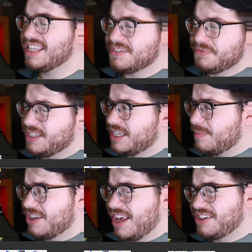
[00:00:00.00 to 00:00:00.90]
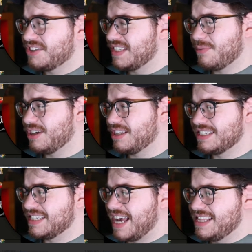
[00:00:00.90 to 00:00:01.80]
a fun gimmick. I understand wanting to
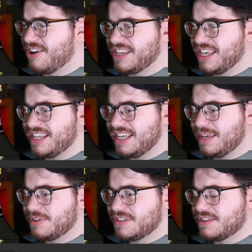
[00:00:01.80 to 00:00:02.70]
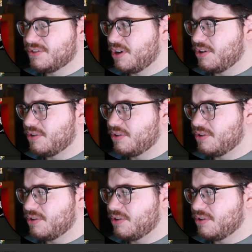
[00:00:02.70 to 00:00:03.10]
tie the arcade game into the show.